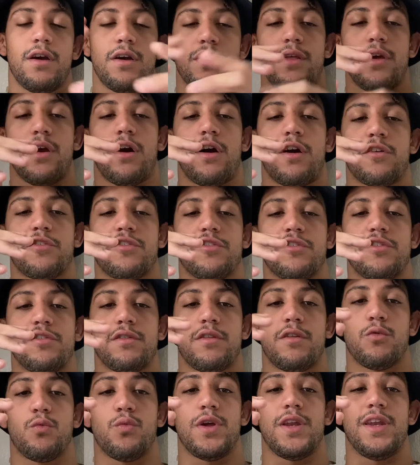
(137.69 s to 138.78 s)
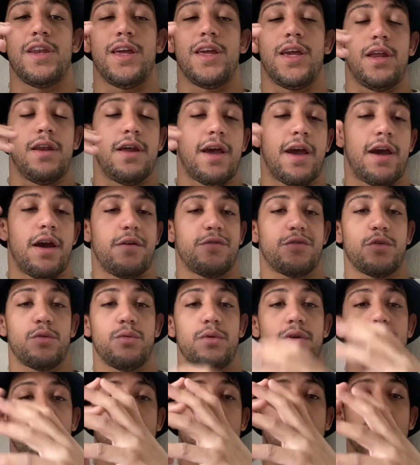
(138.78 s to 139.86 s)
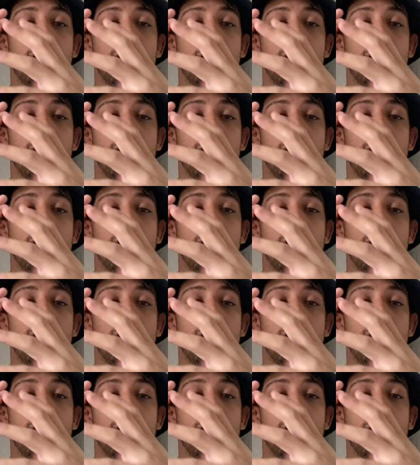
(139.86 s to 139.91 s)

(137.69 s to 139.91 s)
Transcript: the oxygen that we need. After we've